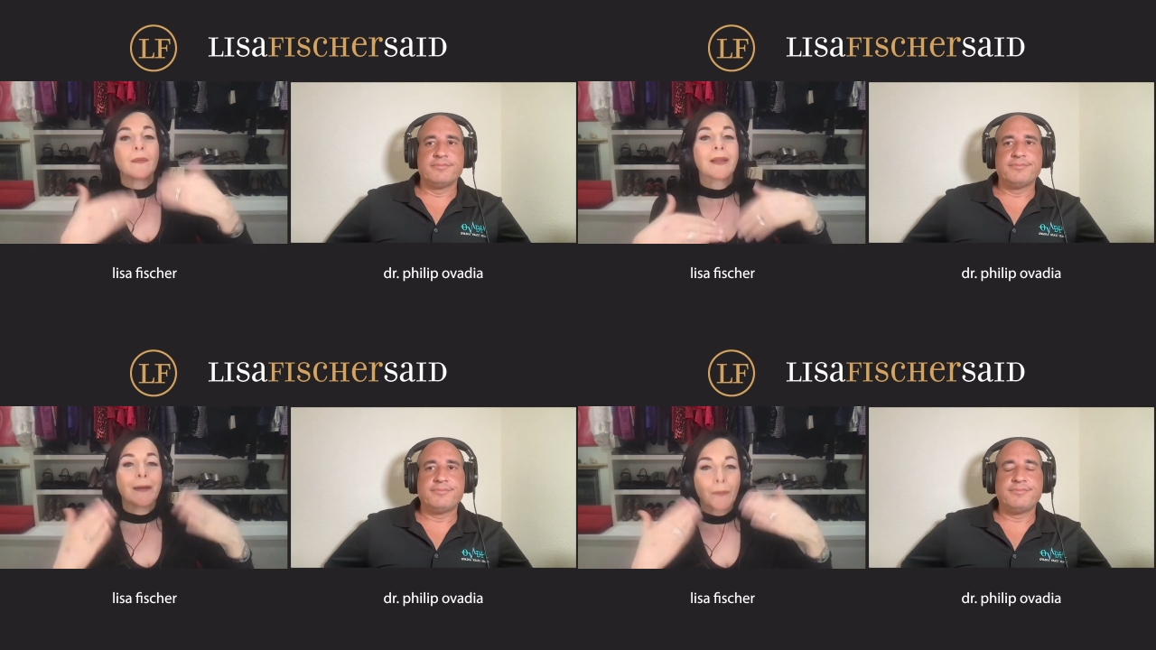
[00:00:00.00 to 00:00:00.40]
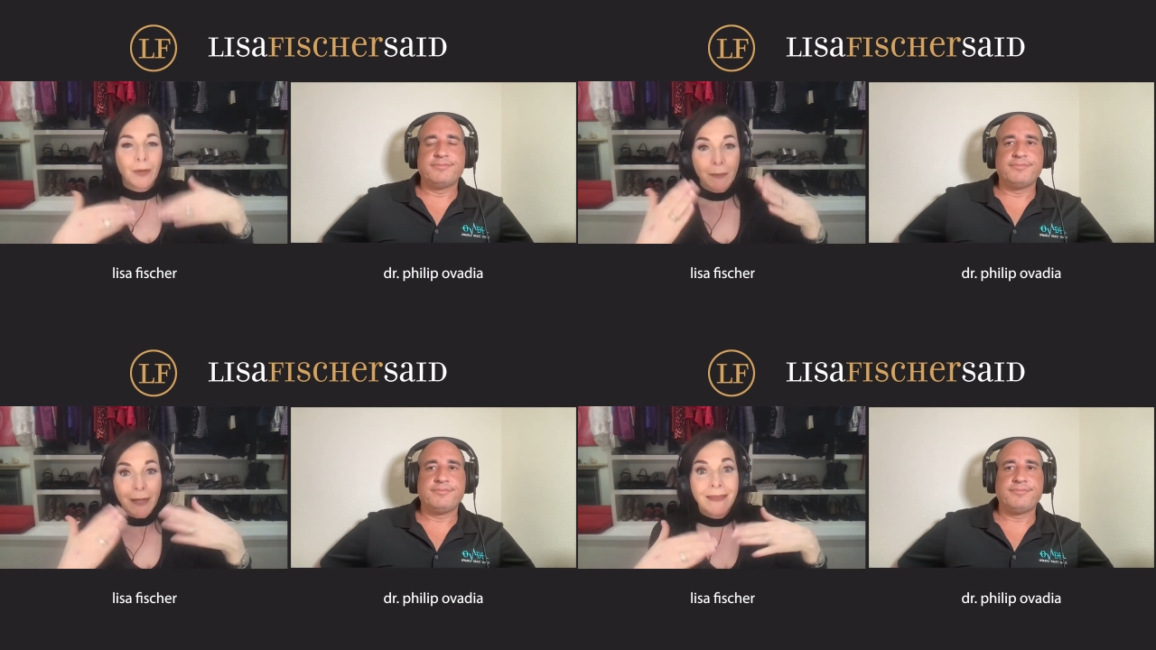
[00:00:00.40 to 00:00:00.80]
Speaker 1: I'm like,
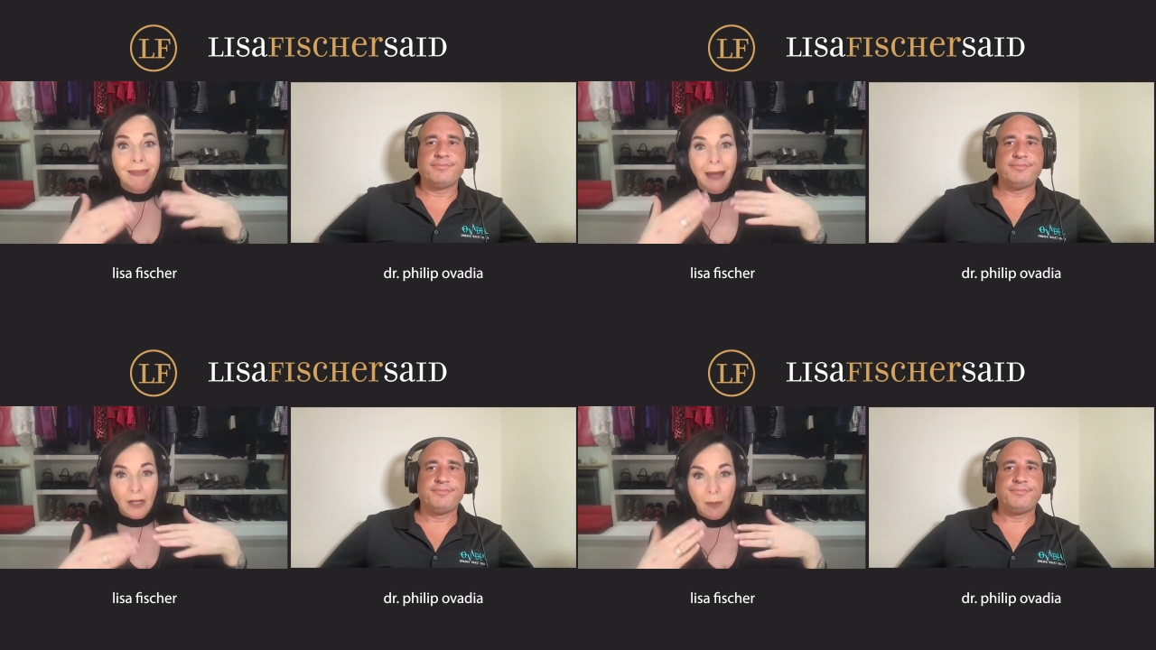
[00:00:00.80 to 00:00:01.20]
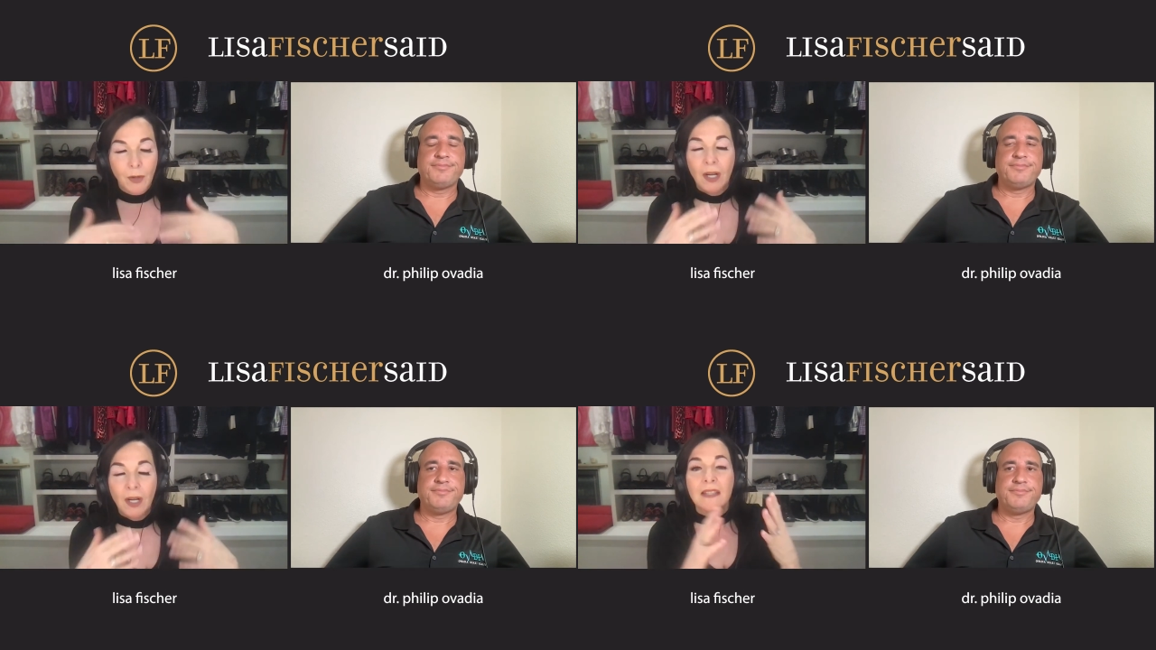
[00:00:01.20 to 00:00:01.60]
"Bring me that
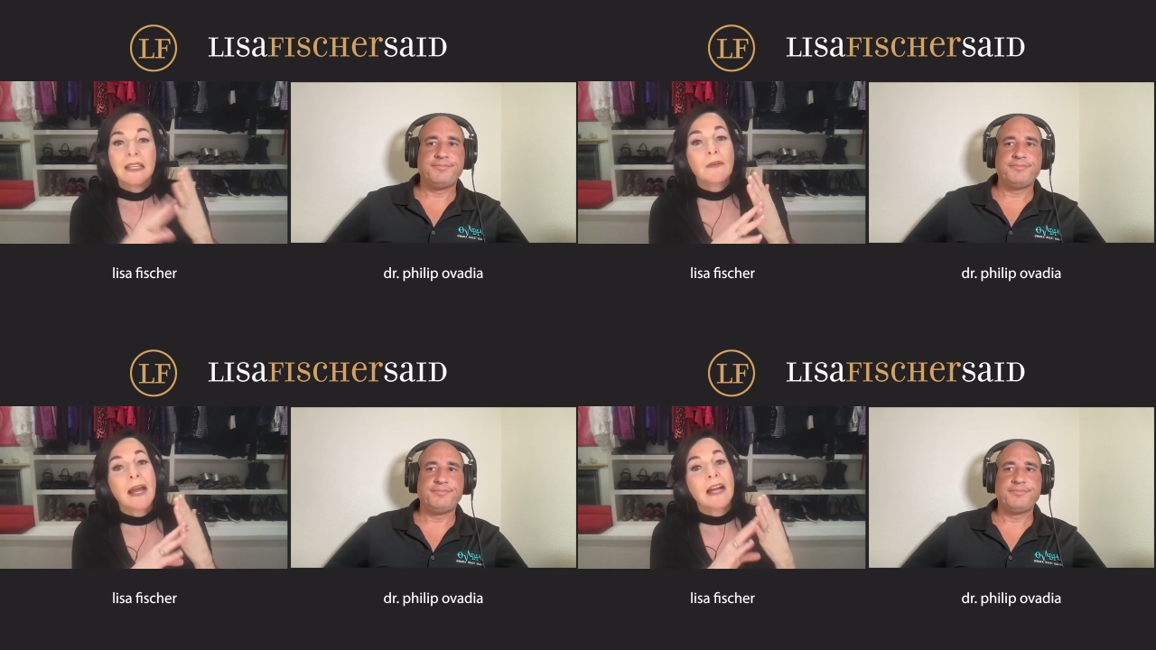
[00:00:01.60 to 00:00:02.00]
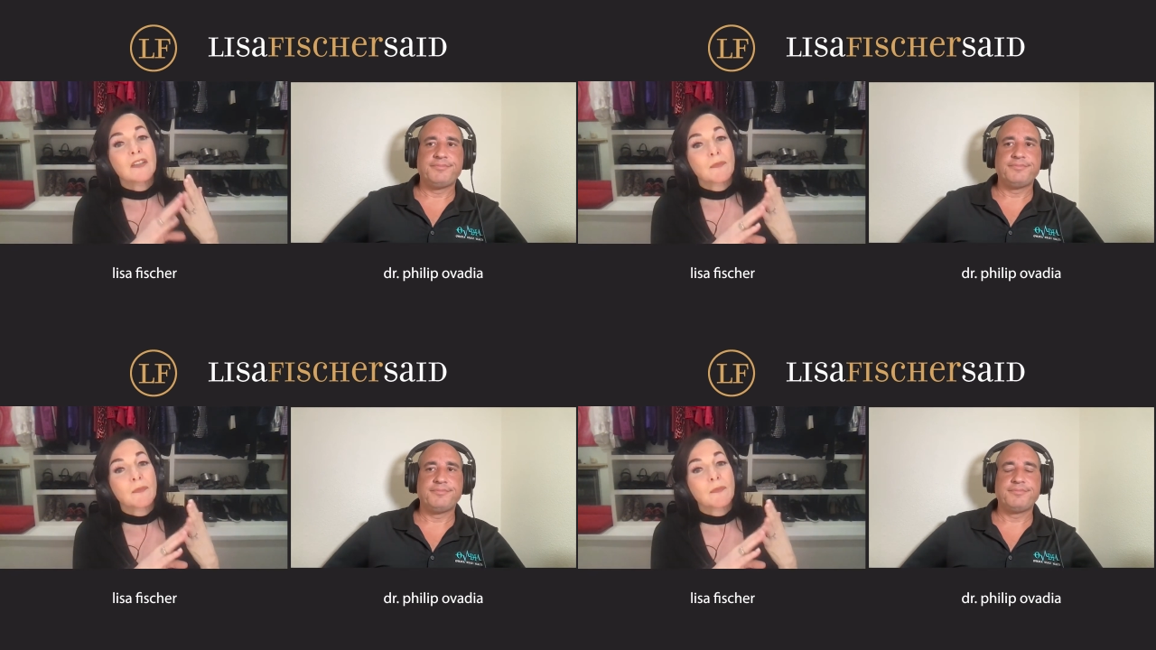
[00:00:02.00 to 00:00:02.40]
number."
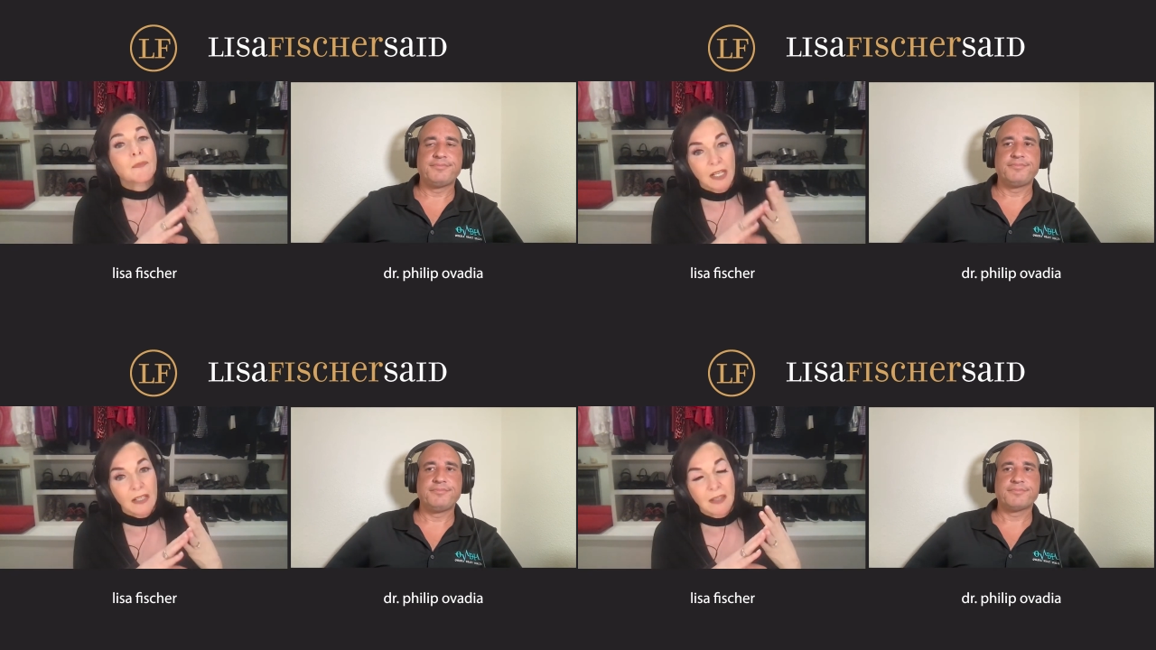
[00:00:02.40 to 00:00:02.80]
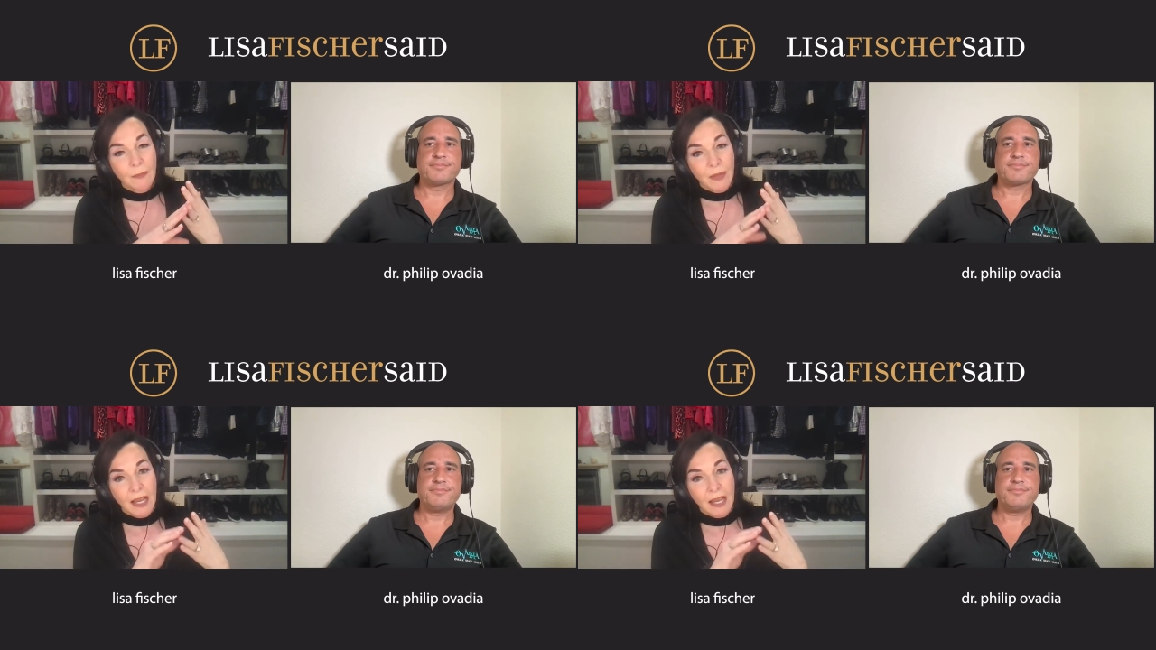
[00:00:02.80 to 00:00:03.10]
C-reactive protein is something